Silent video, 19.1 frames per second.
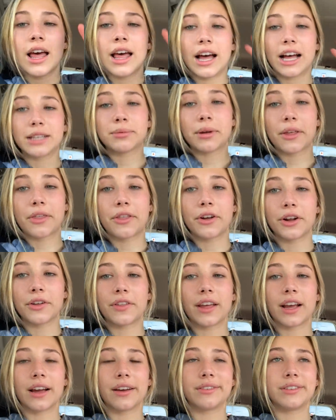That's my third
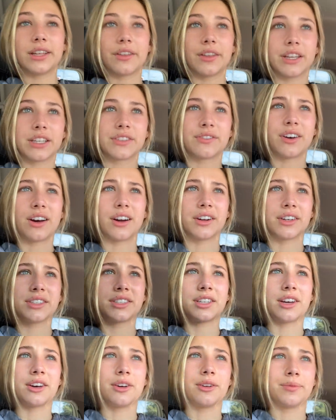thing I've done this far,
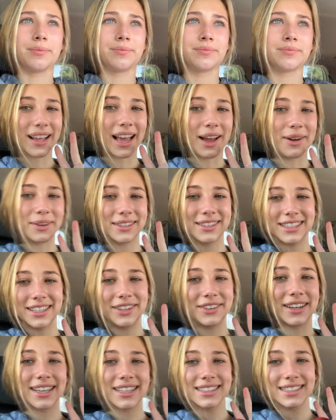so I will see you
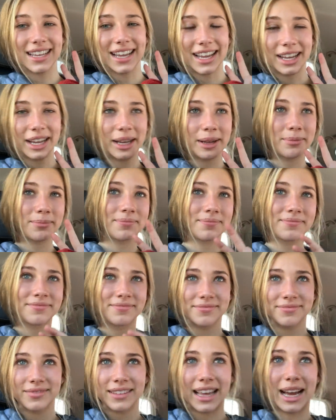next time.
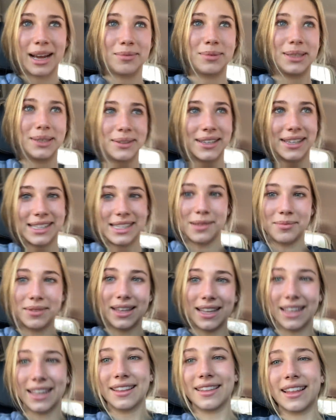I'm doing
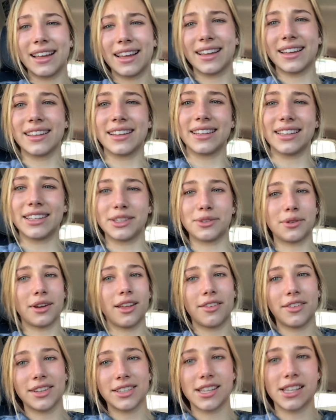something that is
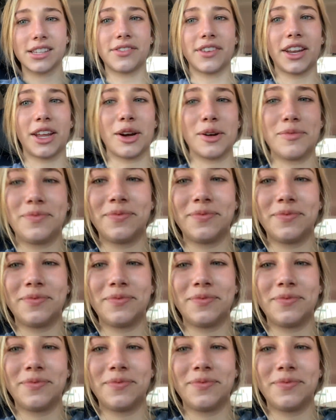relevant to this video.